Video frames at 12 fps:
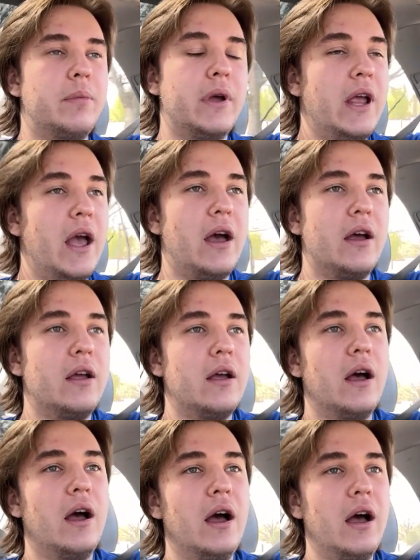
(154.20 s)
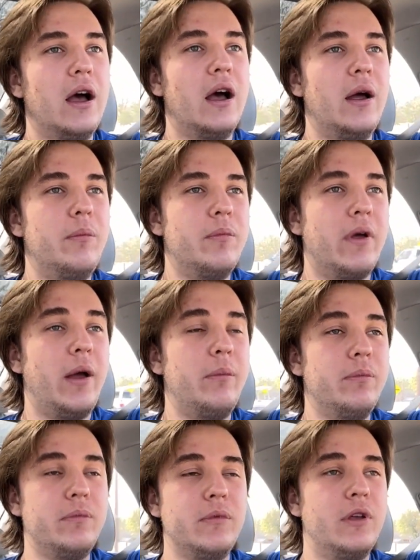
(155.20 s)
But yeah,
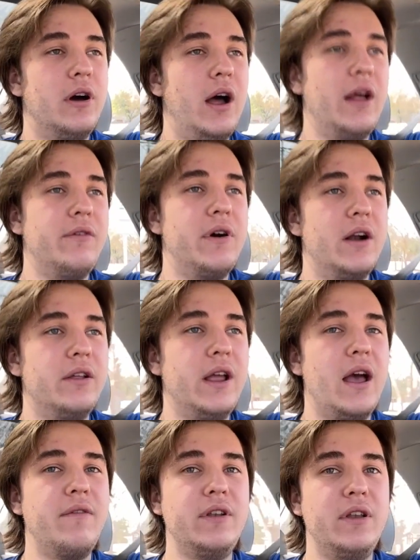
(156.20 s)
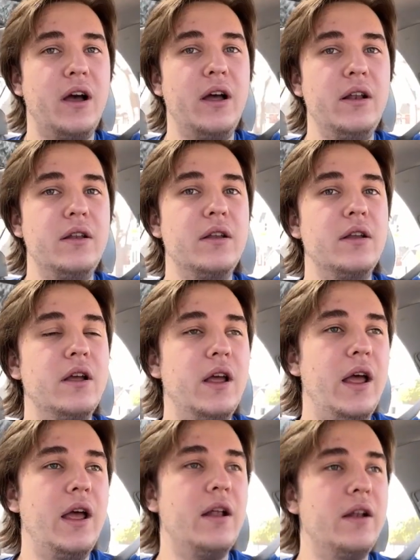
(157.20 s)
I'm glad I finally have it done,
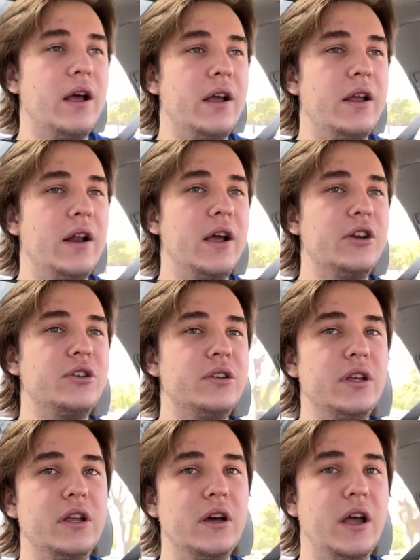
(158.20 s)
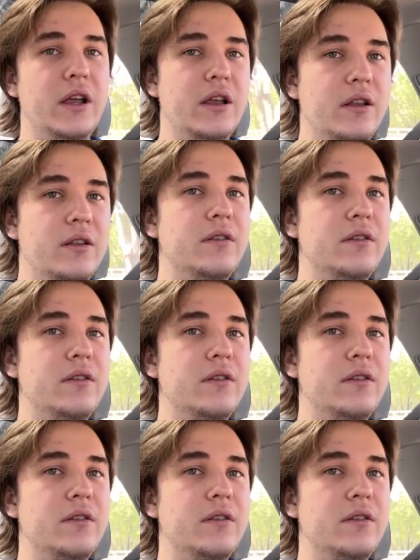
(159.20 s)
and I can actually like